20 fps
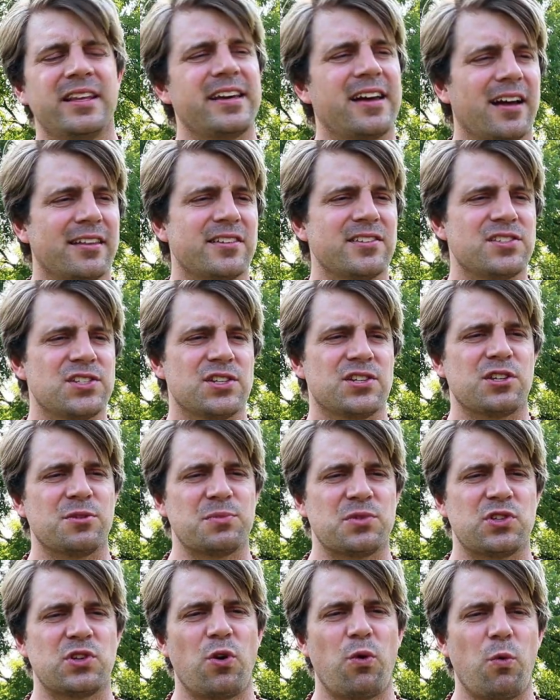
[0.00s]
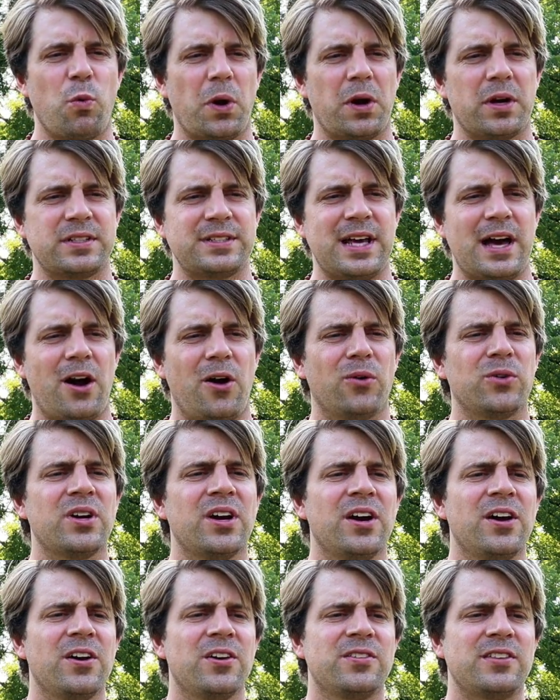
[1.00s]
They got the system so worked out
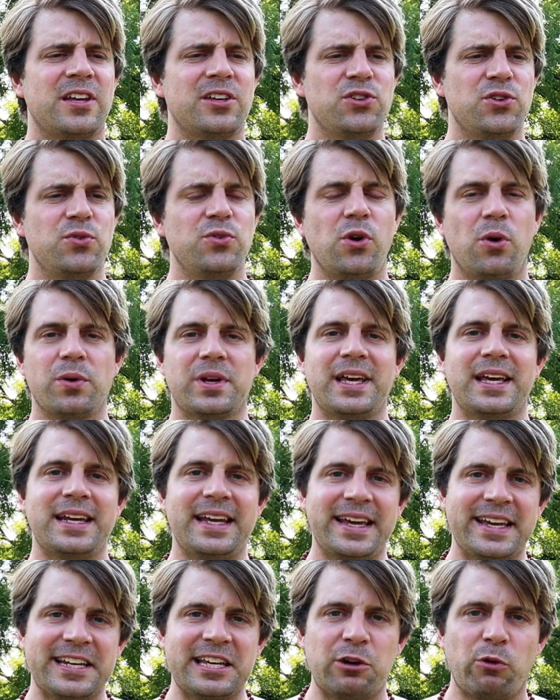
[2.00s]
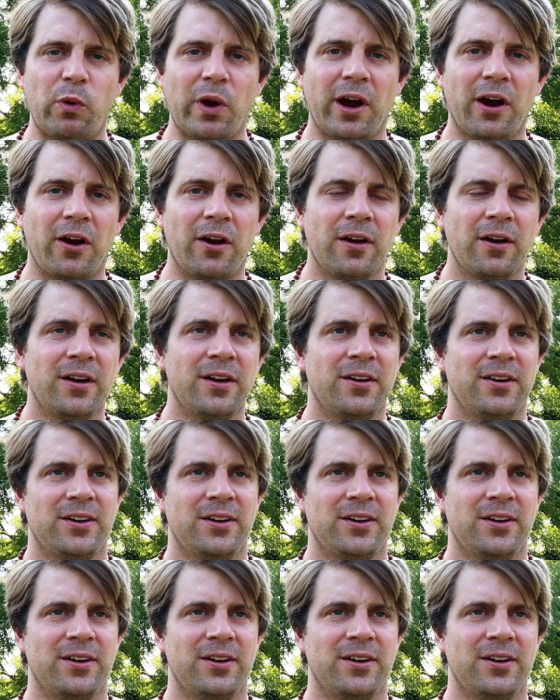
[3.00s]
that you don't get anywhere.